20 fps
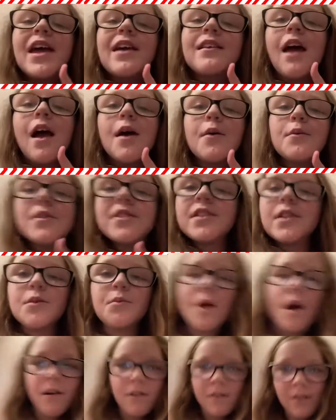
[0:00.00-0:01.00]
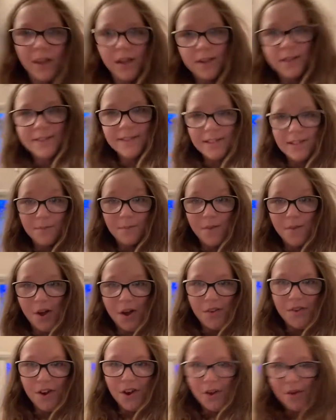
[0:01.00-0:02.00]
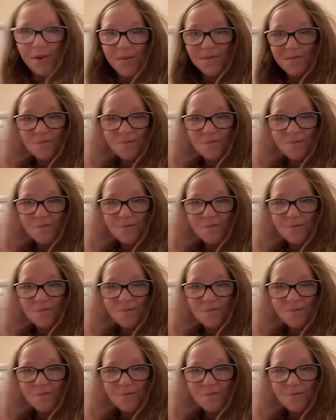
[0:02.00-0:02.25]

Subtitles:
and I will see you all tomorrow.